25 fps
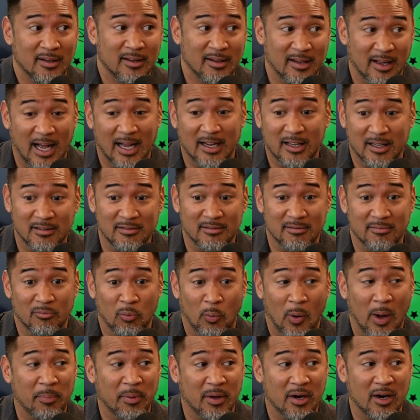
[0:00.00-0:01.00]
I can
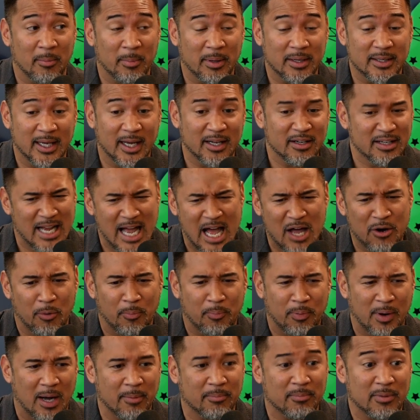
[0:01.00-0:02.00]
wipe out all my debt. Yeah, no
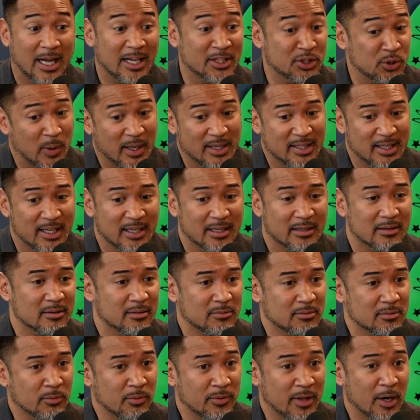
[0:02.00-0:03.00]
problem. So I did it
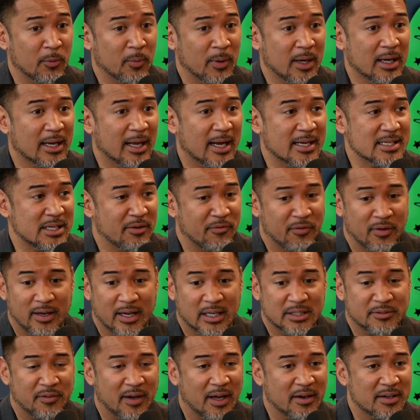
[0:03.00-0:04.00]
without realizing for the
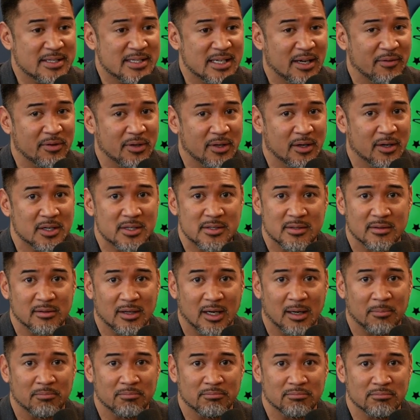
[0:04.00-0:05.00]
next five to seven years,
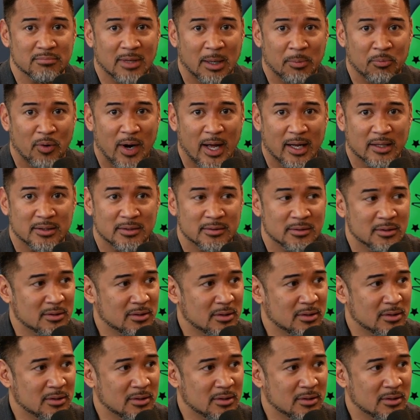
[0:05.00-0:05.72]
I'm I'm wrecked.